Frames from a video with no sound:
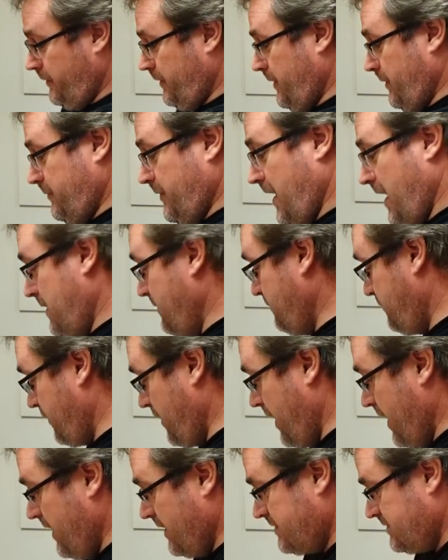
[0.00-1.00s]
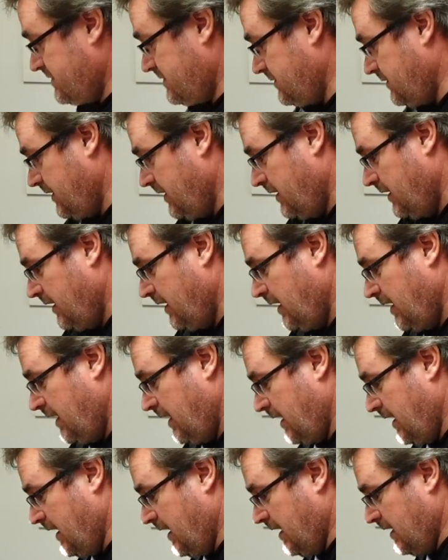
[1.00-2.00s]
I'm not impressed.
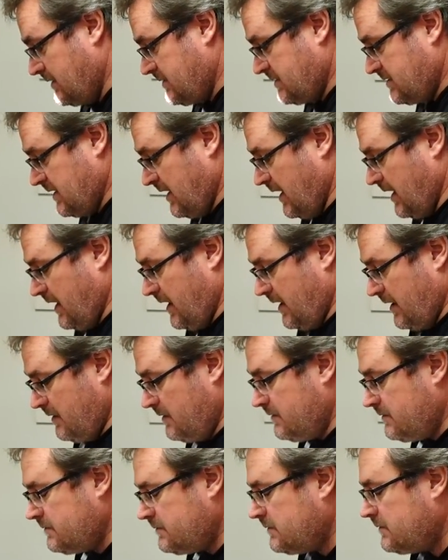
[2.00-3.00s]
It uh,